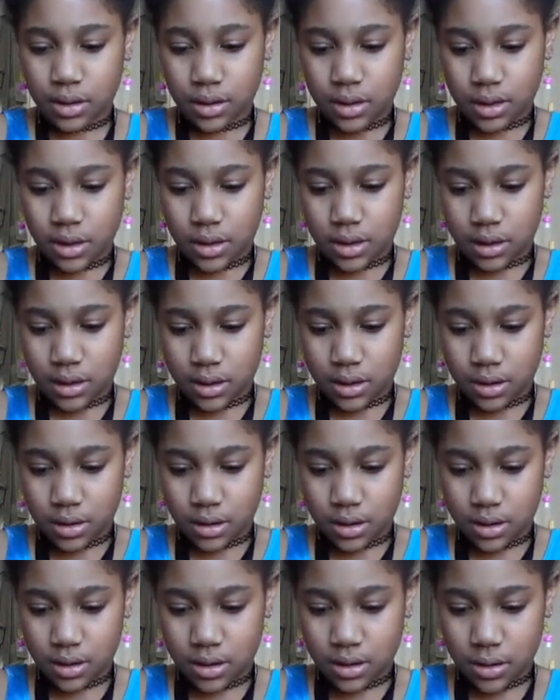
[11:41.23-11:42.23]
and
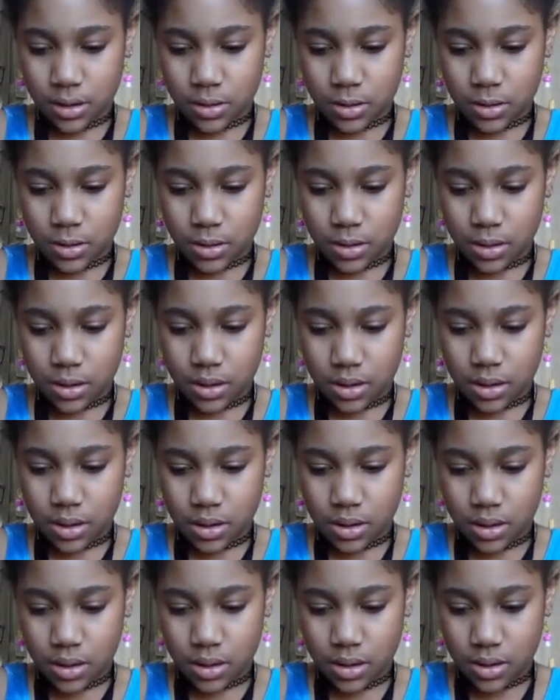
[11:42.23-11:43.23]

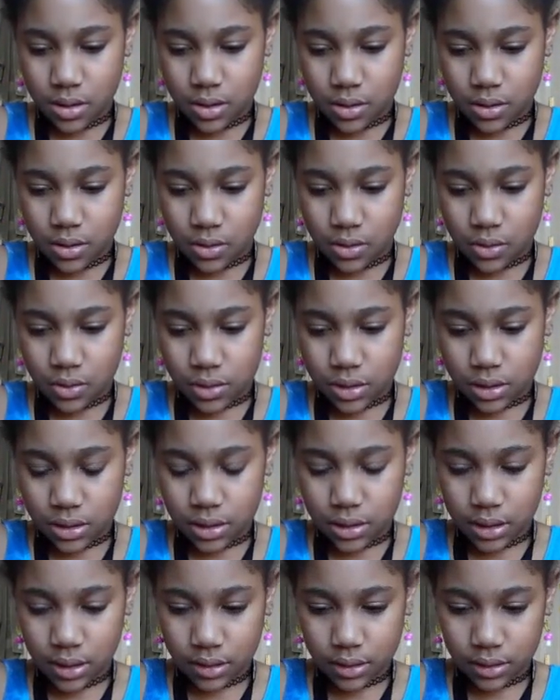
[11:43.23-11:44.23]
hold it
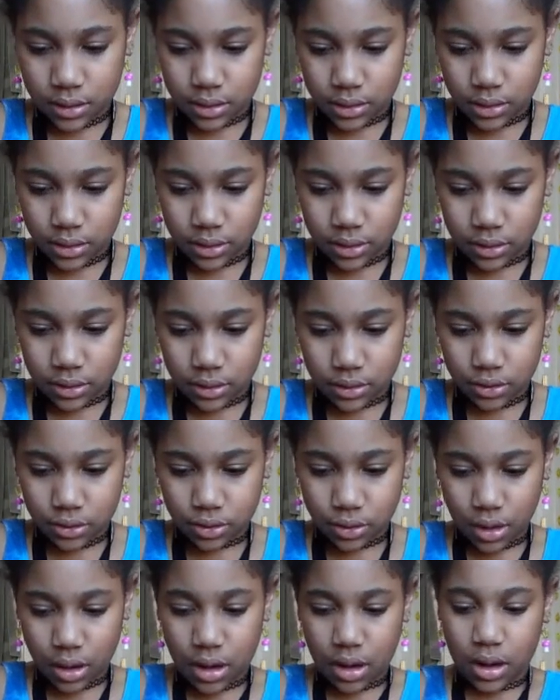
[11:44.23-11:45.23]
down until it's
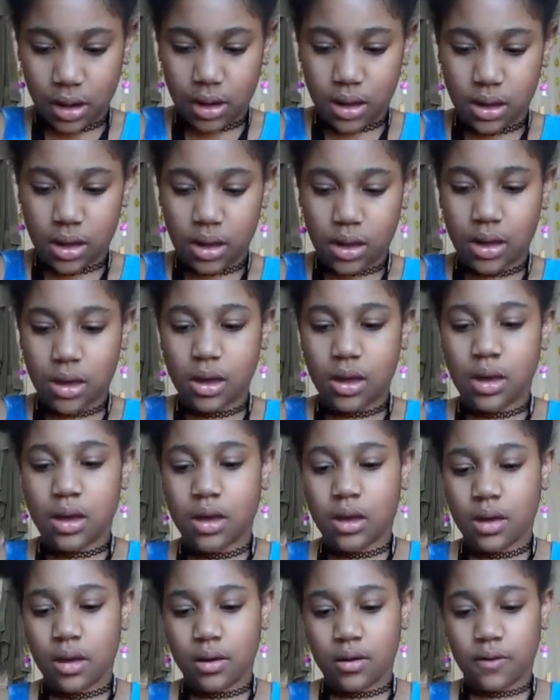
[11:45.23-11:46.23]
dry,
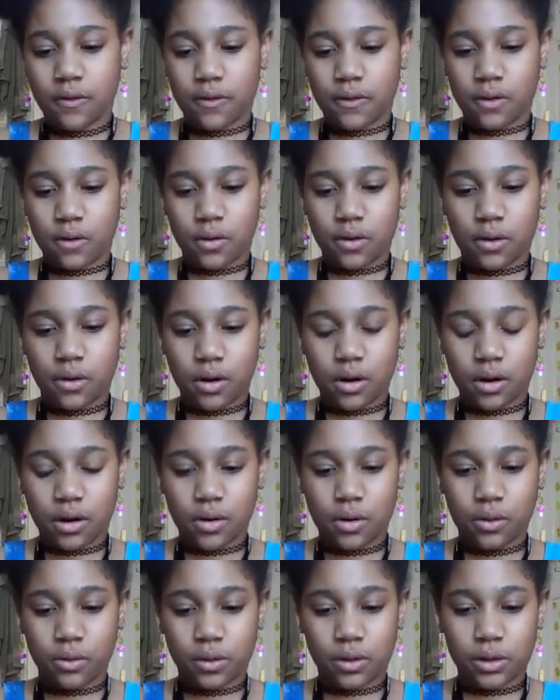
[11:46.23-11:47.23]
or
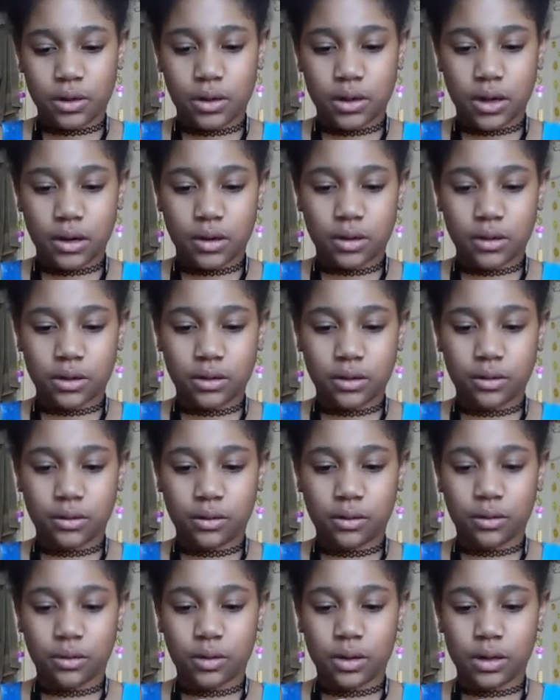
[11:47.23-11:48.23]
hold it down
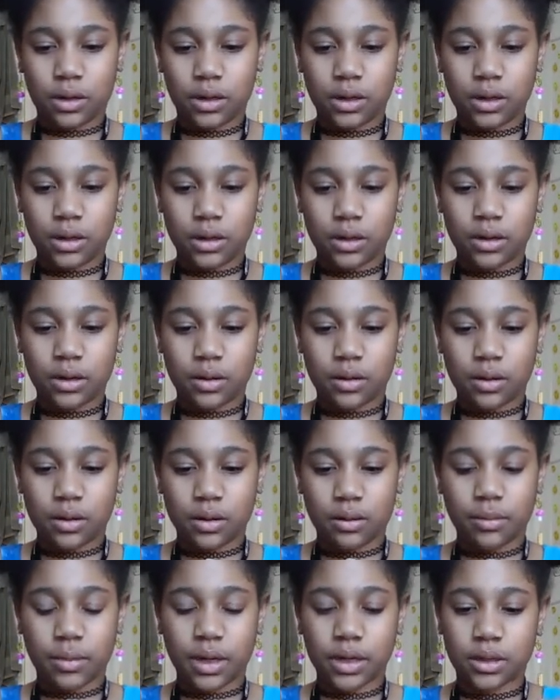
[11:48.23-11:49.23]
until any
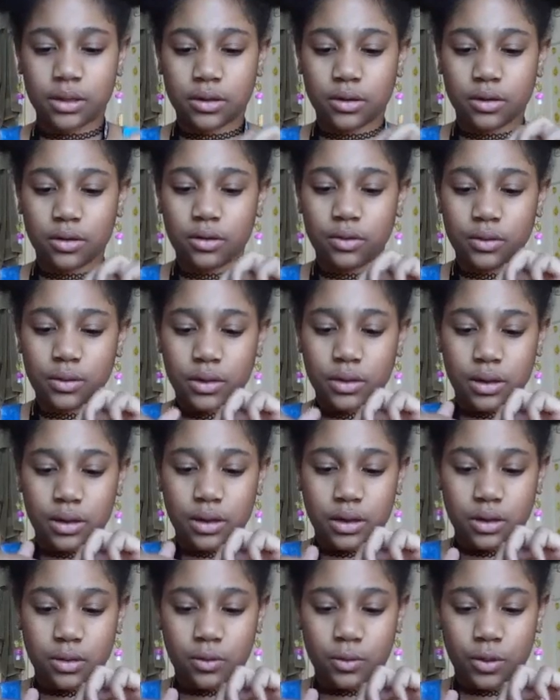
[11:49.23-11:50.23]
might start oozing,
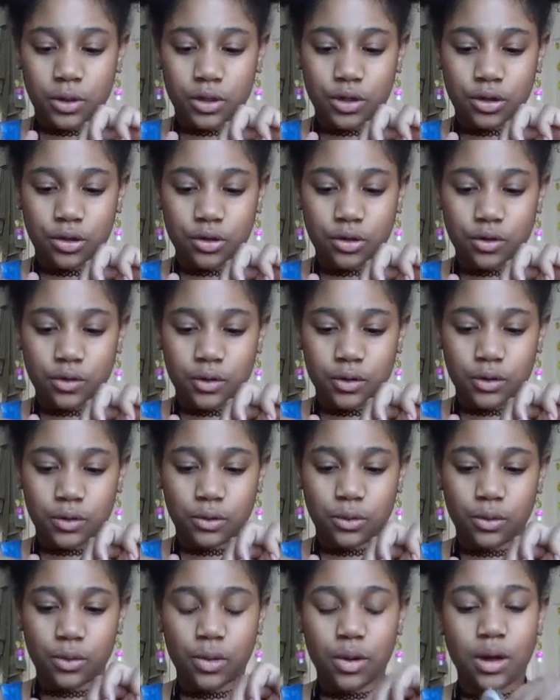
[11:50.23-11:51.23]
in which you're going
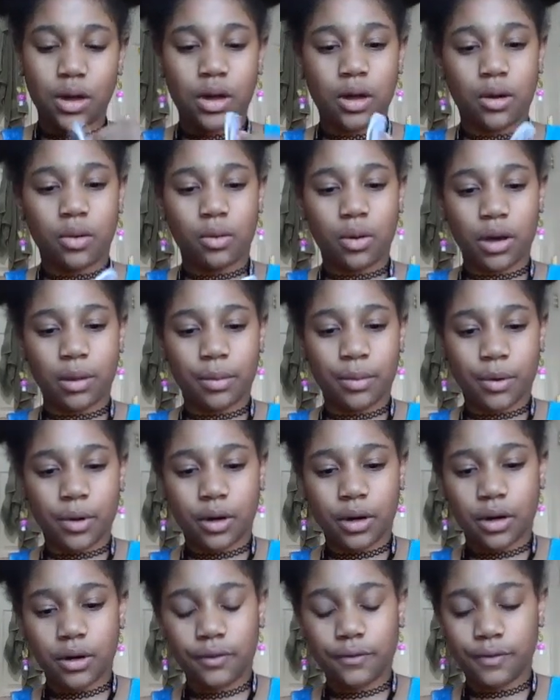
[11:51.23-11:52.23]
to wipe
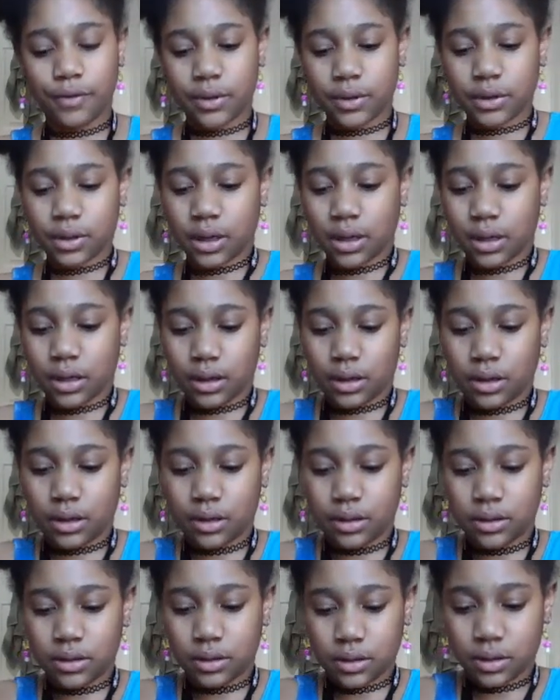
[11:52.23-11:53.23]
off the
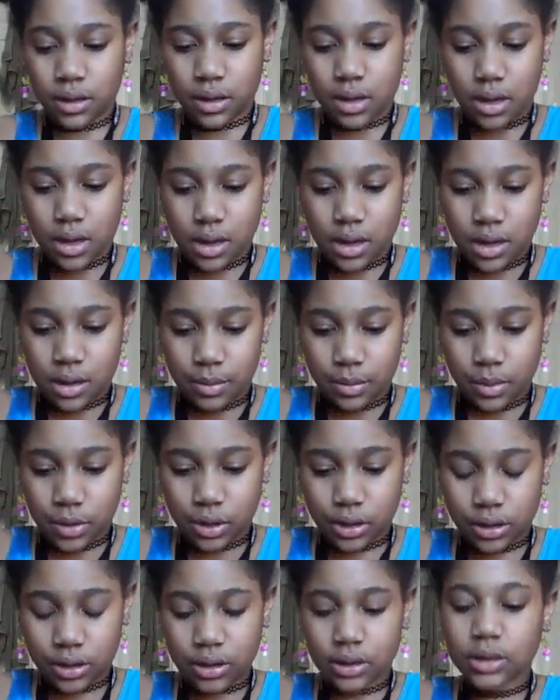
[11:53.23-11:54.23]
sides, but
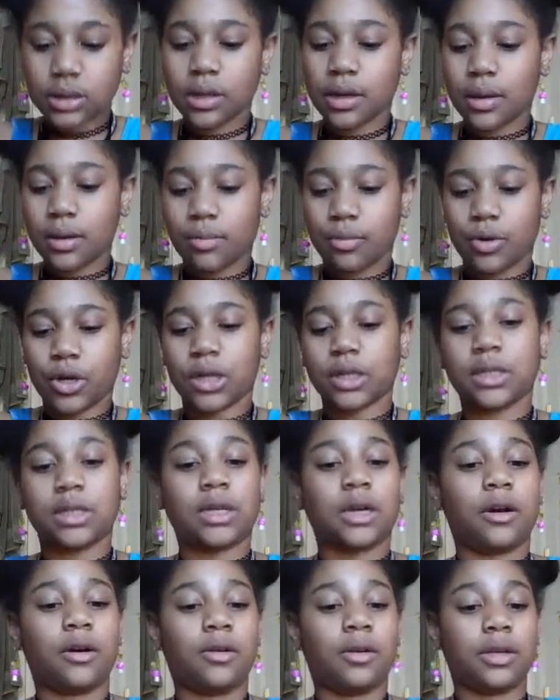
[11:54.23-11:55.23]
just press
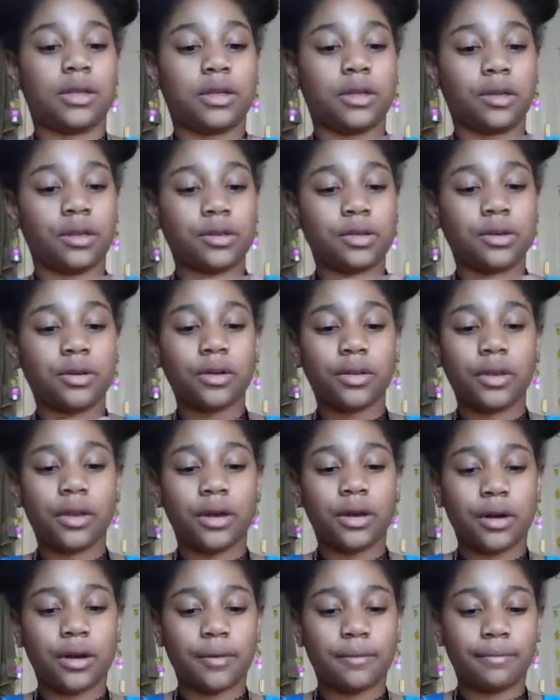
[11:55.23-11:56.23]
down until it's on
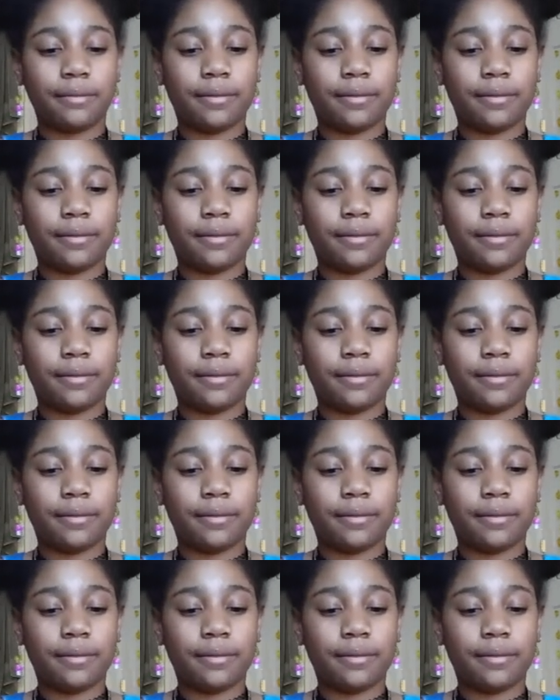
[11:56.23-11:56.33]
there,